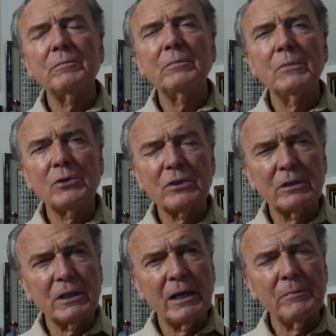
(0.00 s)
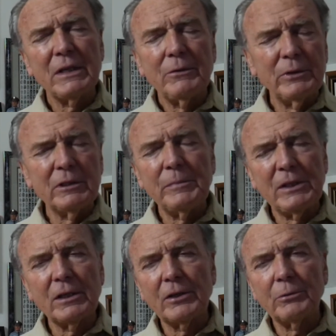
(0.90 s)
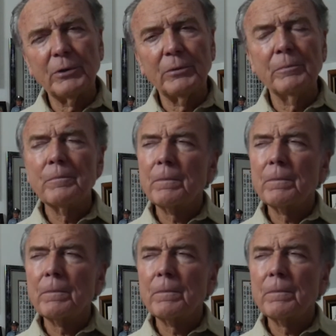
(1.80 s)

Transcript: most of the time. It would depend on the room.